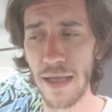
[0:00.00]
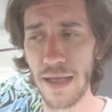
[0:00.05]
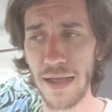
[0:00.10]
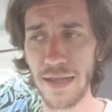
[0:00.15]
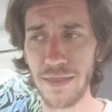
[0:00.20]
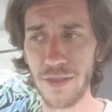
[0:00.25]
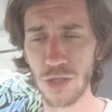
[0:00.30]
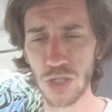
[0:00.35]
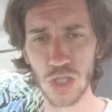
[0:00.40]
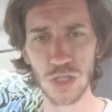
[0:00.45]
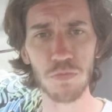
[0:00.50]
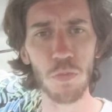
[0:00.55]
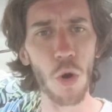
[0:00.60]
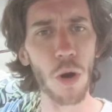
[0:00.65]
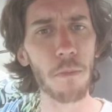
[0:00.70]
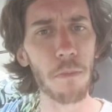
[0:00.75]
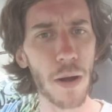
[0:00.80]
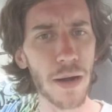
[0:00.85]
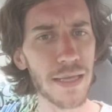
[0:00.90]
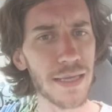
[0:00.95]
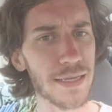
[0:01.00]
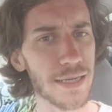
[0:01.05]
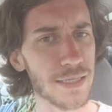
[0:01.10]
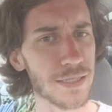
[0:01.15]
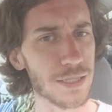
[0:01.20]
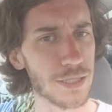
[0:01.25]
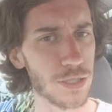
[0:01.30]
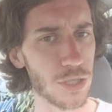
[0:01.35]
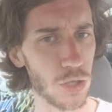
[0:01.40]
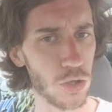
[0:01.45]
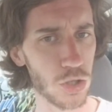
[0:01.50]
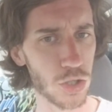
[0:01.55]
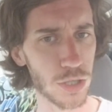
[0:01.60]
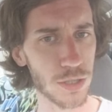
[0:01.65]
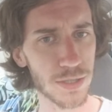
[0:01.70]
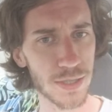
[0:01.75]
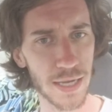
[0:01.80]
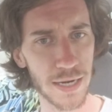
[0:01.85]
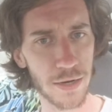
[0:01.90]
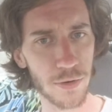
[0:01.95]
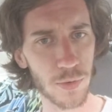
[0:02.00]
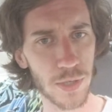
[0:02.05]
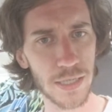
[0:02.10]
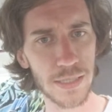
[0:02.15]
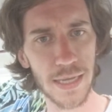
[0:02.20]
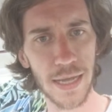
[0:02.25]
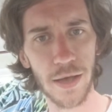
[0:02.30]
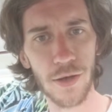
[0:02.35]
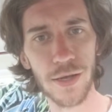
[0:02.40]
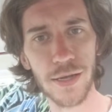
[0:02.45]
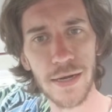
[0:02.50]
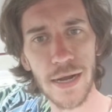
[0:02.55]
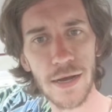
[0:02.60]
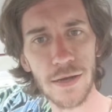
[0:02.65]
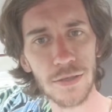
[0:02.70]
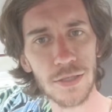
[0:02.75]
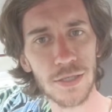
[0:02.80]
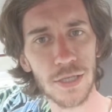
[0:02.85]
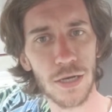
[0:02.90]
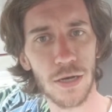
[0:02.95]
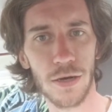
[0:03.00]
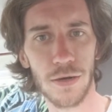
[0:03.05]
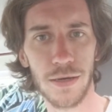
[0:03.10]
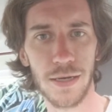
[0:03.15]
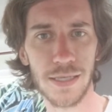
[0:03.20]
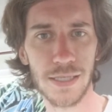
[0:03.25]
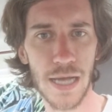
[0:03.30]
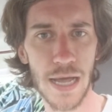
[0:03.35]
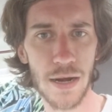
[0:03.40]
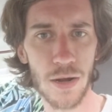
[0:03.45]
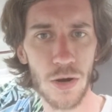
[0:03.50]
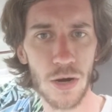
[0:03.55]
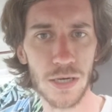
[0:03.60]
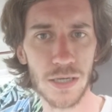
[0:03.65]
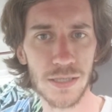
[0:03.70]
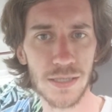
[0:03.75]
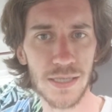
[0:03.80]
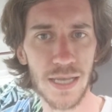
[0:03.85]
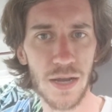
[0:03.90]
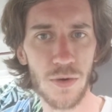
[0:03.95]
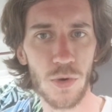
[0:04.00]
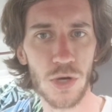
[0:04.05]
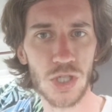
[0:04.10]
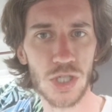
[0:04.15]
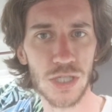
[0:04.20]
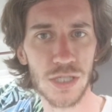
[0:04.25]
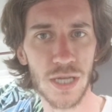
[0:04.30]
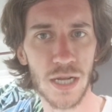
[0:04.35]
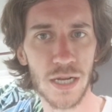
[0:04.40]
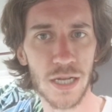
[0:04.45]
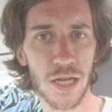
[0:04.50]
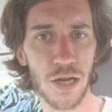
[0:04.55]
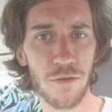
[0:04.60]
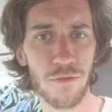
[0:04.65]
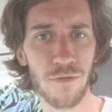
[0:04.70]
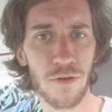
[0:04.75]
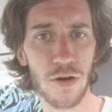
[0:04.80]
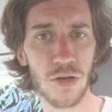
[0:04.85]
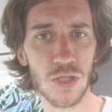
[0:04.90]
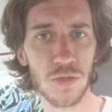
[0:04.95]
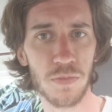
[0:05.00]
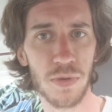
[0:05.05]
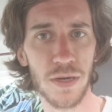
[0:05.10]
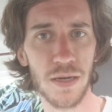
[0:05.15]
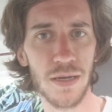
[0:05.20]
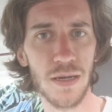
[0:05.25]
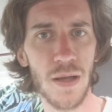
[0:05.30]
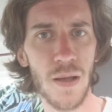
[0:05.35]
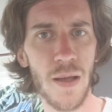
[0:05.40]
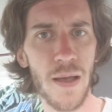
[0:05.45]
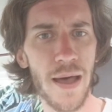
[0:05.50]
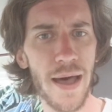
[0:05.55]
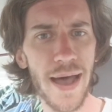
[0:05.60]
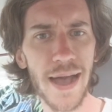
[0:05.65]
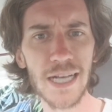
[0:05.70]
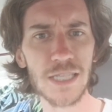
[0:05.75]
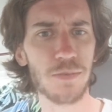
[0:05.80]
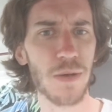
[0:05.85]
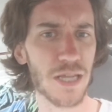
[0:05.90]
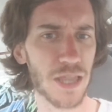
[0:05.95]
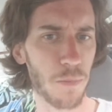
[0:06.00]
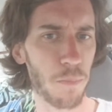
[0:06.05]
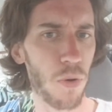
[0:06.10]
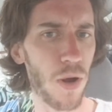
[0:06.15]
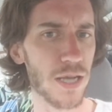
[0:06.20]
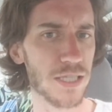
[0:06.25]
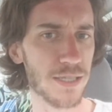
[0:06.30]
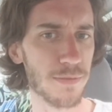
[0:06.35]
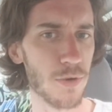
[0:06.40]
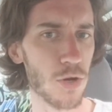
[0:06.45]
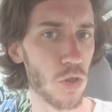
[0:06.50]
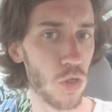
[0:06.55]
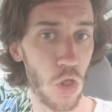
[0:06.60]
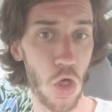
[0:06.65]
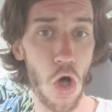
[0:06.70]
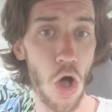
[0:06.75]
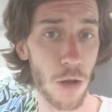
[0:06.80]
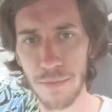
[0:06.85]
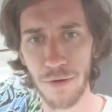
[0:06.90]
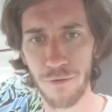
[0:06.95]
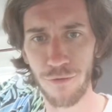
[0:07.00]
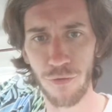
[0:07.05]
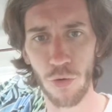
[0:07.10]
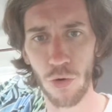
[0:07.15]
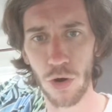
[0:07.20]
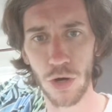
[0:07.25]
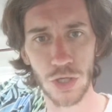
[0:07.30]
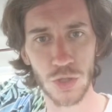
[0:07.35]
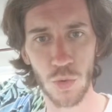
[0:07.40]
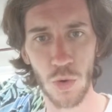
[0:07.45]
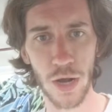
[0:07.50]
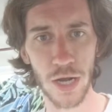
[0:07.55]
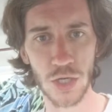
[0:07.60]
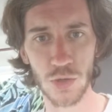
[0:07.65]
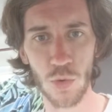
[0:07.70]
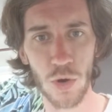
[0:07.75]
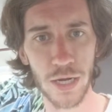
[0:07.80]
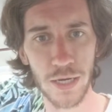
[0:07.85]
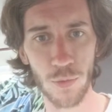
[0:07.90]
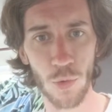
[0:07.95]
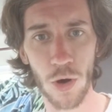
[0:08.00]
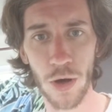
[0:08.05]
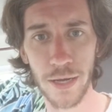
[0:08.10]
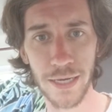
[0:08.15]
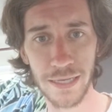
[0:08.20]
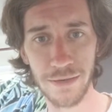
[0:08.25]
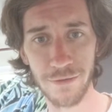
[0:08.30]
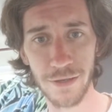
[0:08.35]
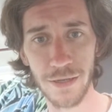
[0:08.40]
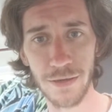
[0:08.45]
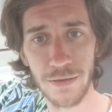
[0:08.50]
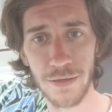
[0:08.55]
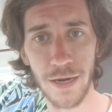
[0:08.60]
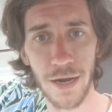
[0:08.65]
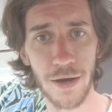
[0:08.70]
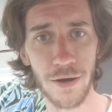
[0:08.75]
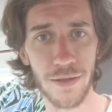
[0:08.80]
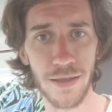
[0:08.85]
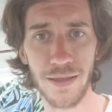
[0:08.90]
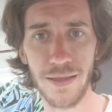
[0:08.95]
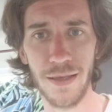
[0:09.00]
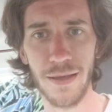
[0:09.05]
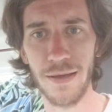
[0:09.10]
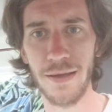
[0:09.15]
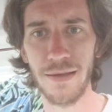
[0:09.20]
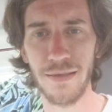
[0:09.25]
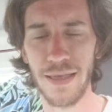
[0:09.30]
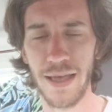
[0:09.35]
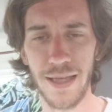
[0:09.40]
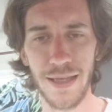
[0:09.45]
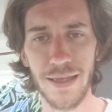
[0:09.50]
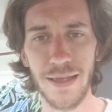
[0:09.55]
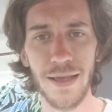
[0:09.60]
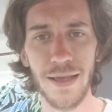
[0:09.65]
there's just more money in institutions than in retail, so it's kind of hard to say which is going to go first, but I expect the price to move long before 2021 even. I